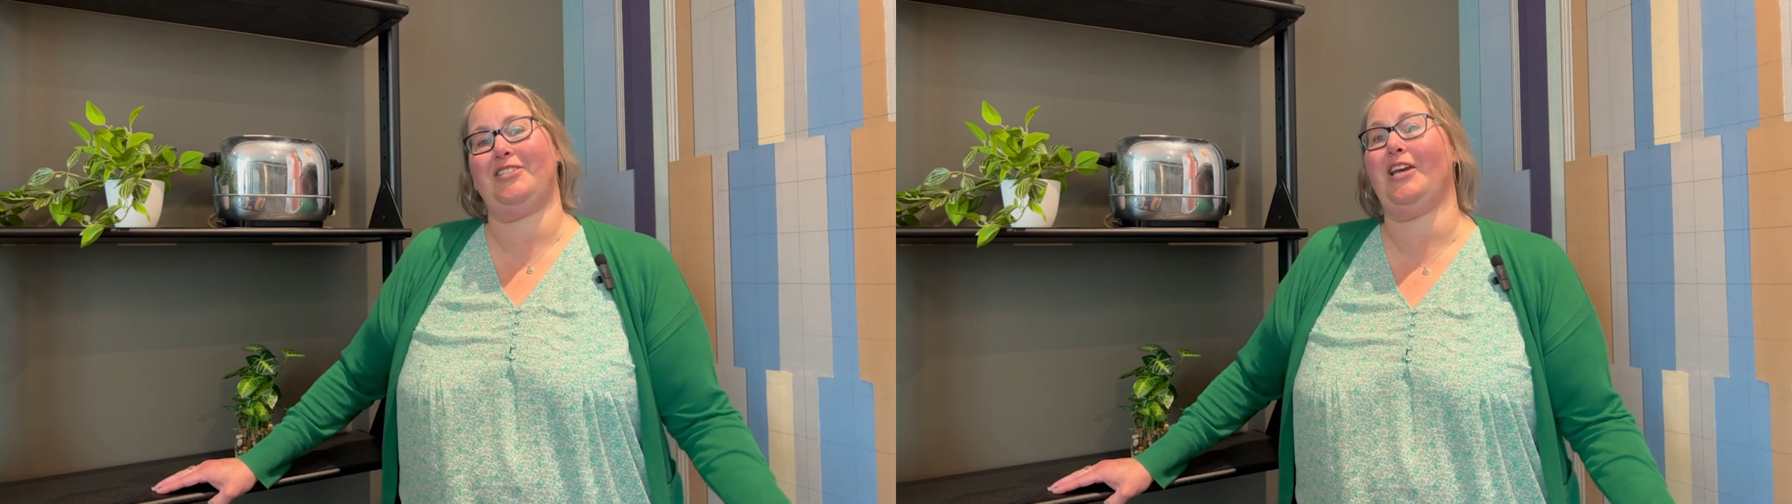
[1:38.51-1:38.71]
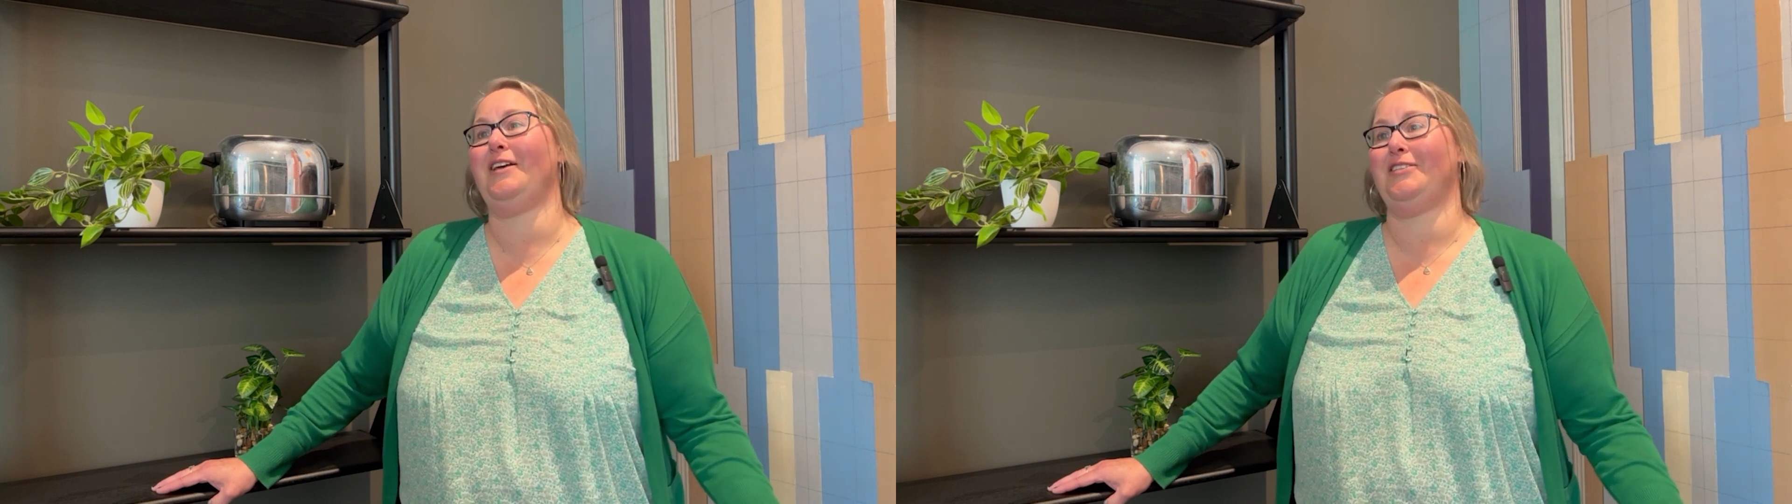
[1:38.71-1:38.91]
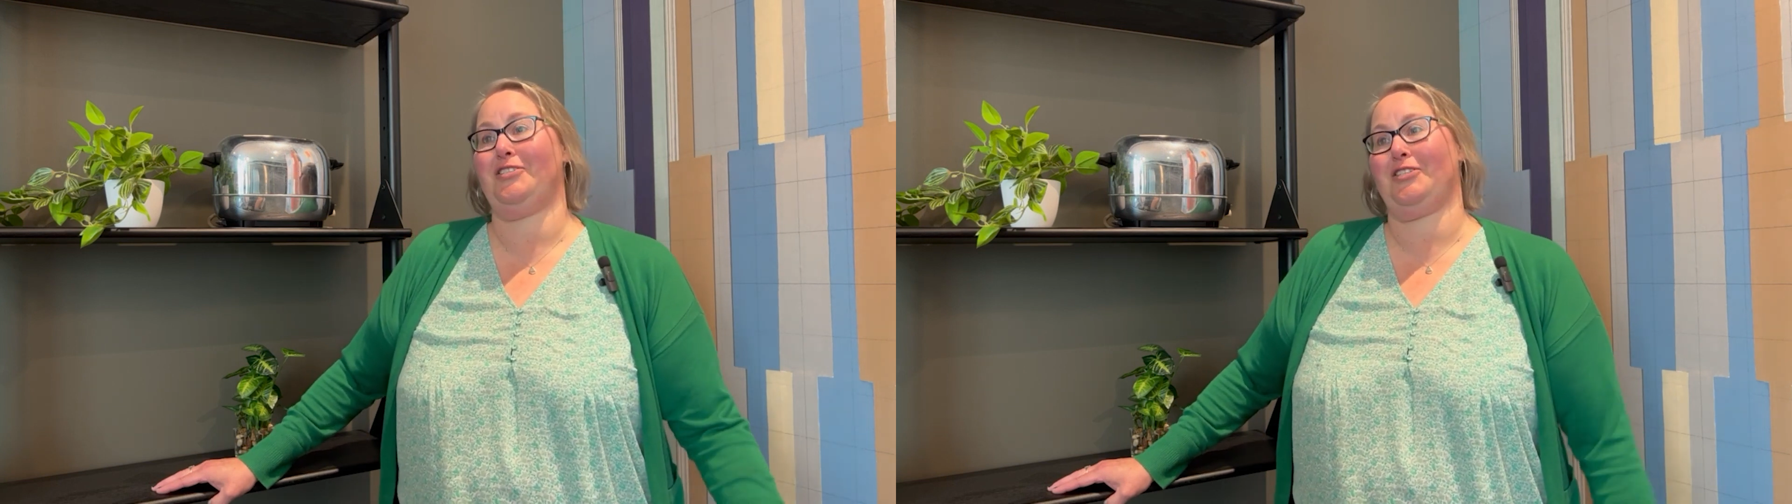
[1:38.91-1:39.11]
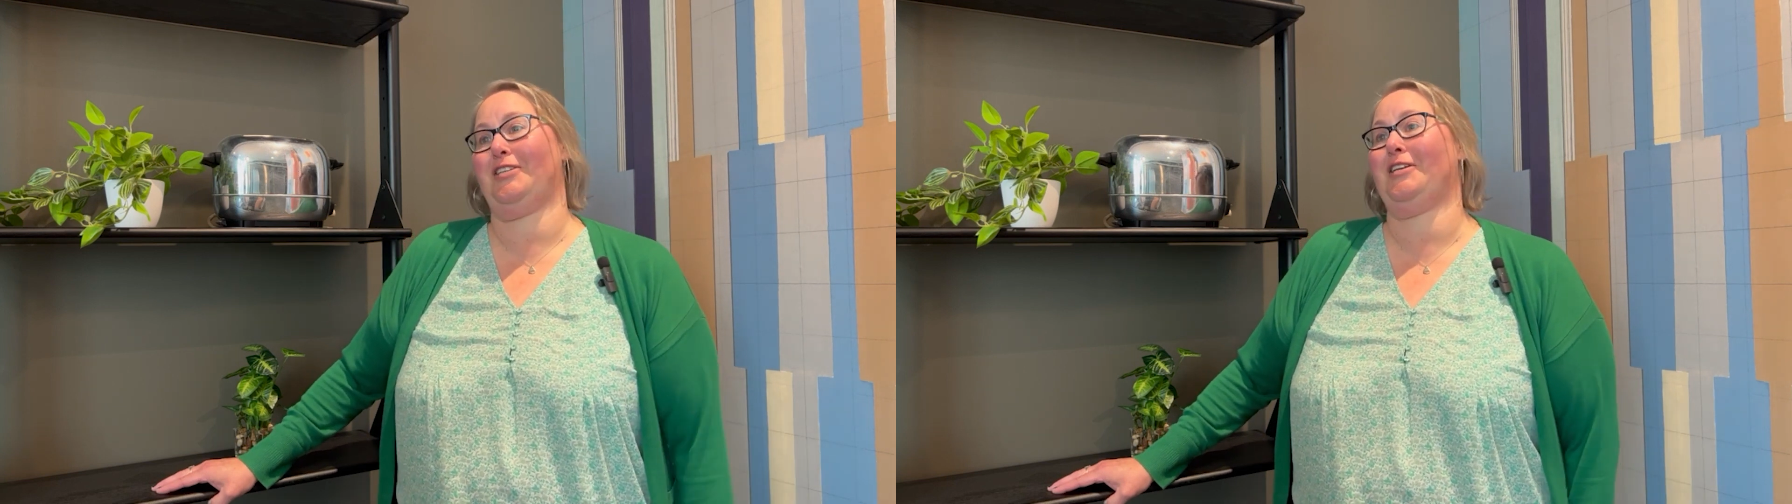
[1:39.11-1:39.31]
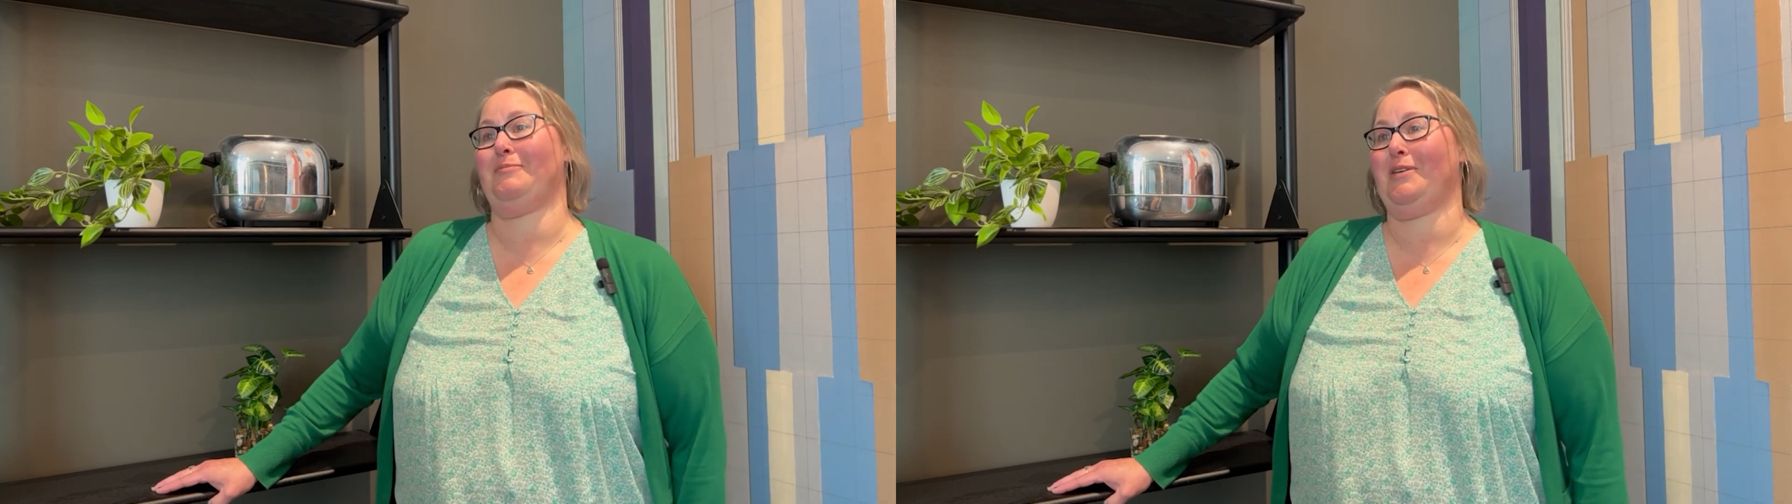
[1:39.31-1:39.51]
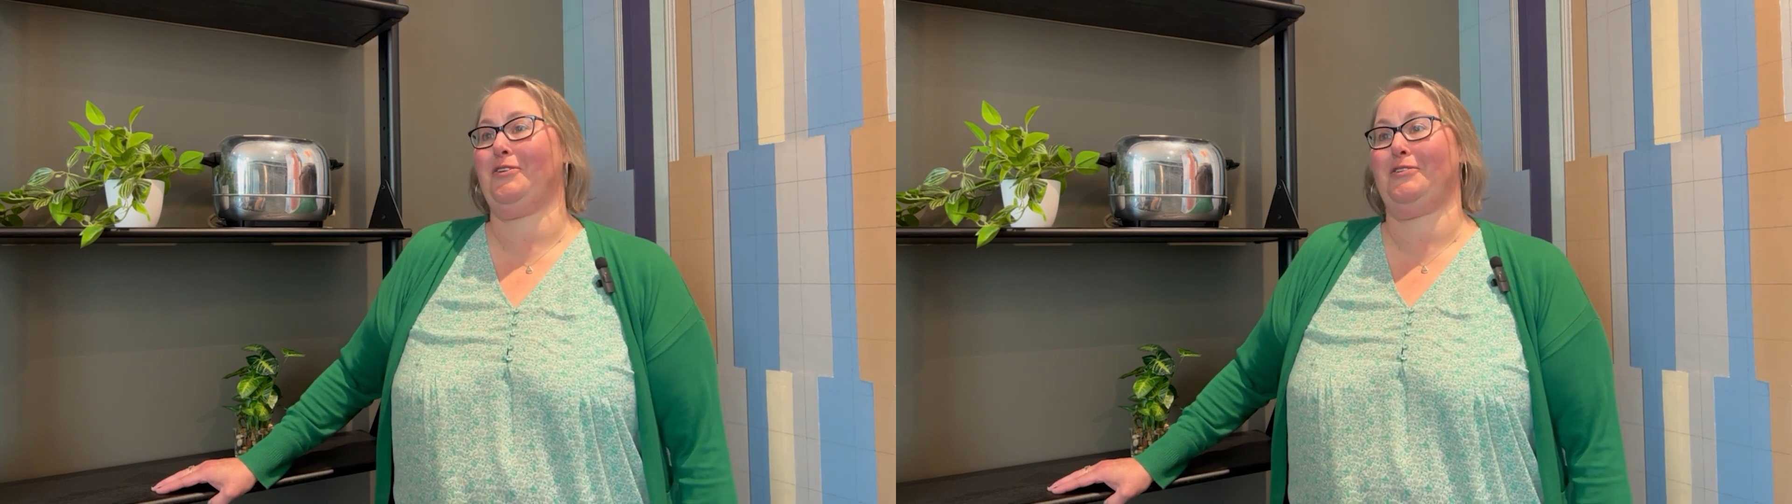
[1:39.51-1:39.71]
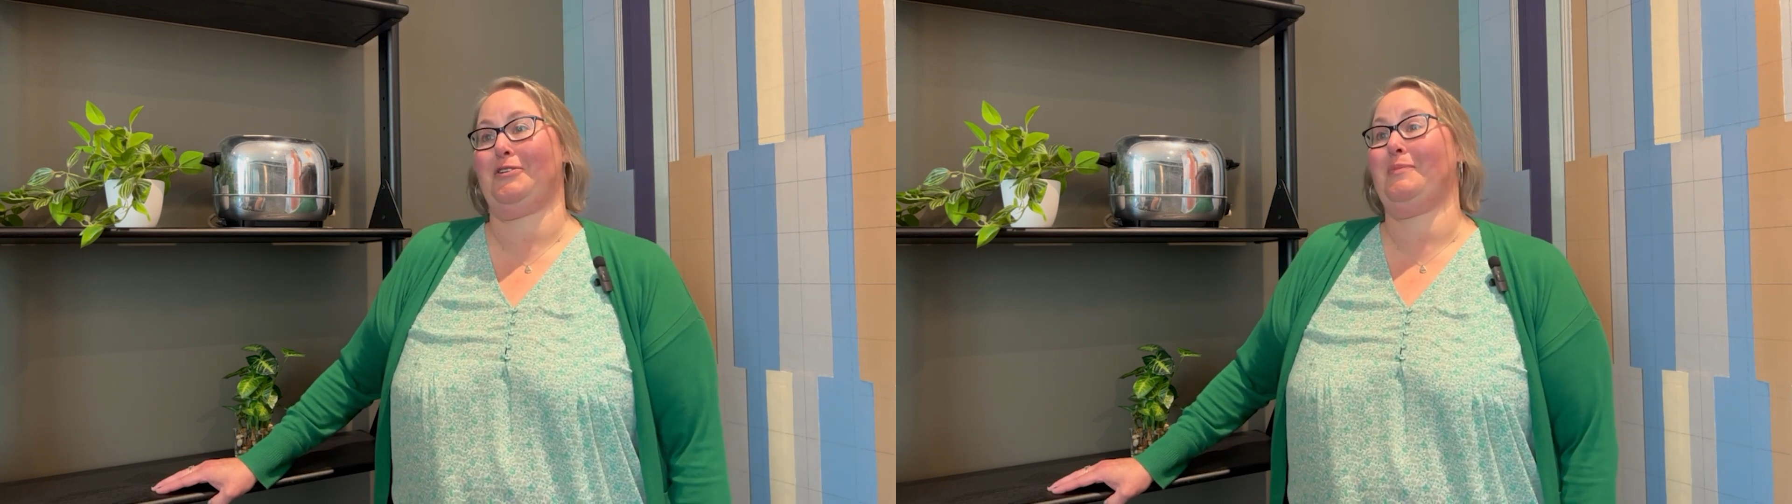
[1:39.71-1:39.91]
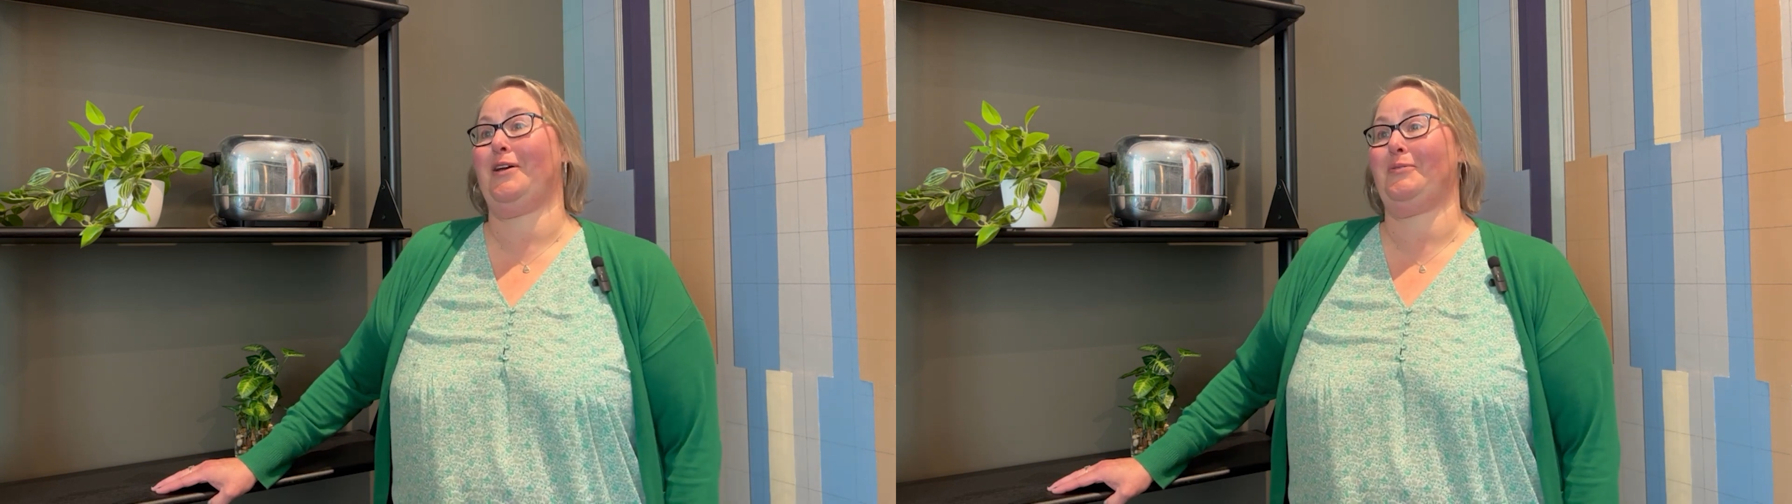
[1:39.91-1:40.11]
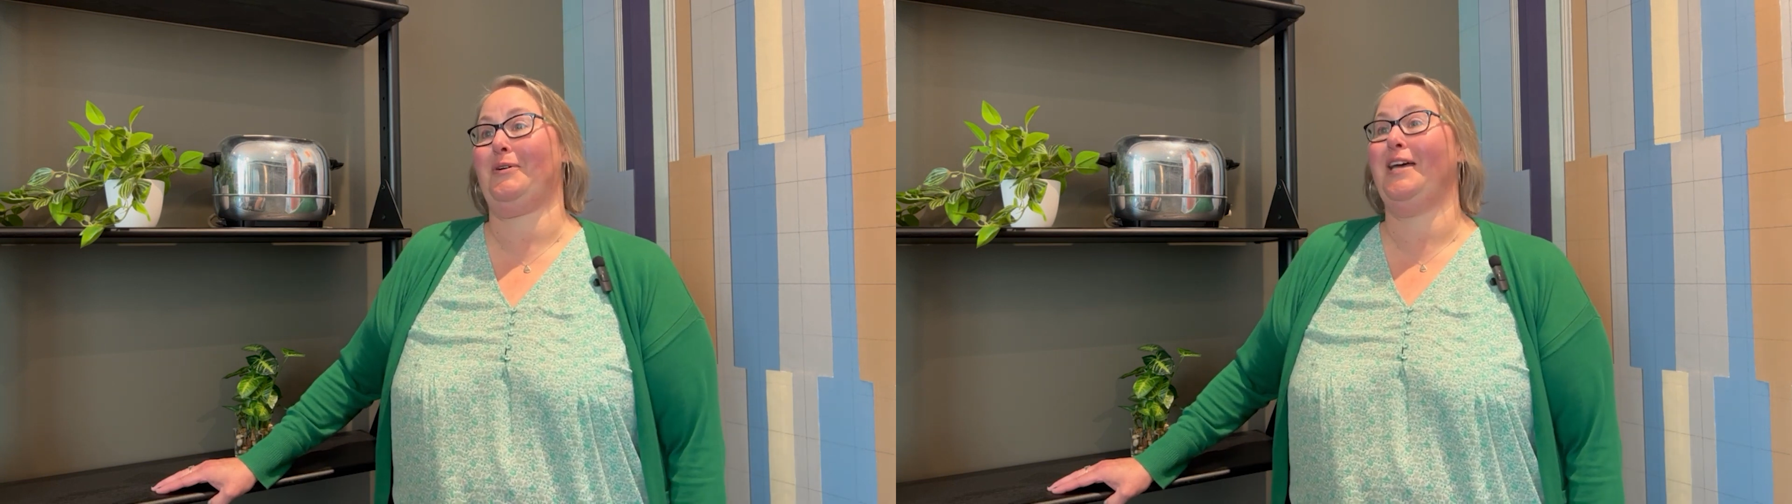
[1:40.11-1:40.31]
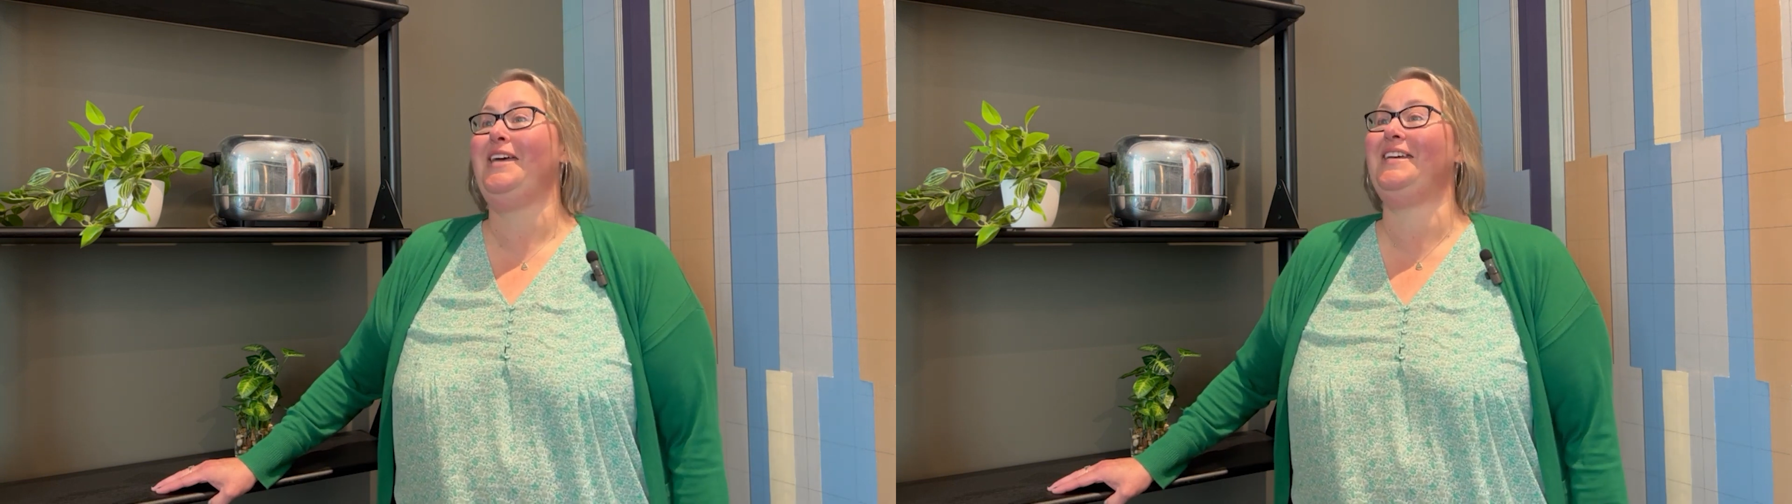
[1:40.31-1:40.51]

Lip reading: challenge is going to get me going no matter what.